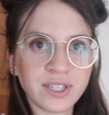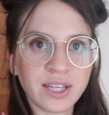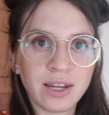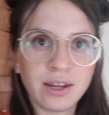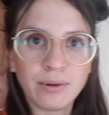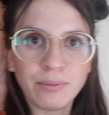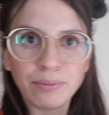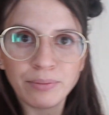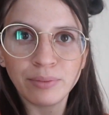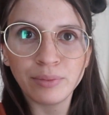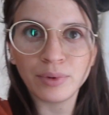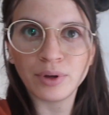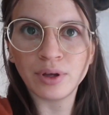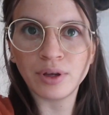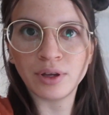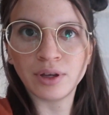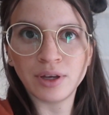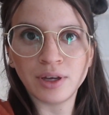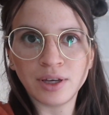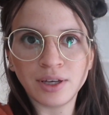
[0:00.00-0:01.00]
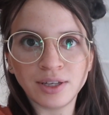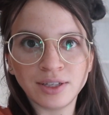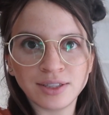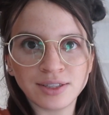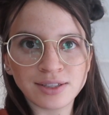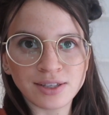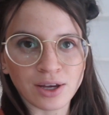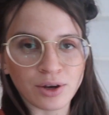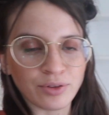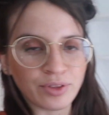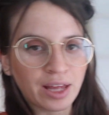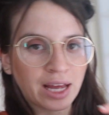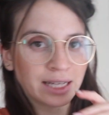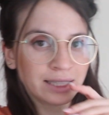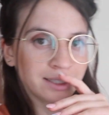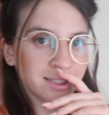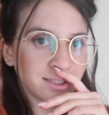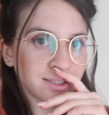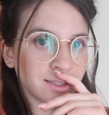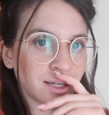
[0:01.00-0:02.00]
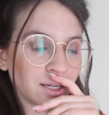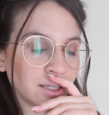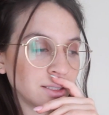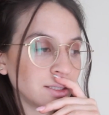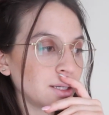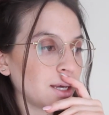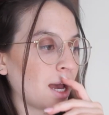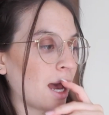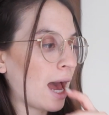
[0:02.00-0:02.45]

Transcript: in them. So that's done,